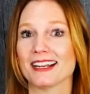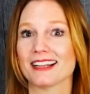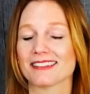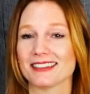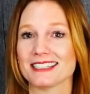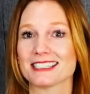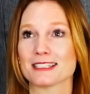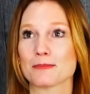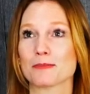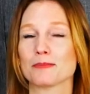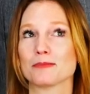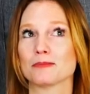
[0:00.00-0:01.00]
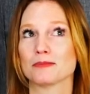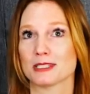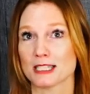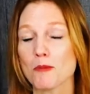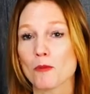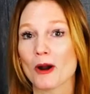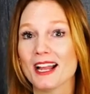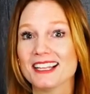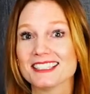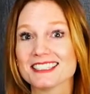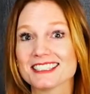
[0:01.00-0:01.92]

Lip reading: at least somewhat,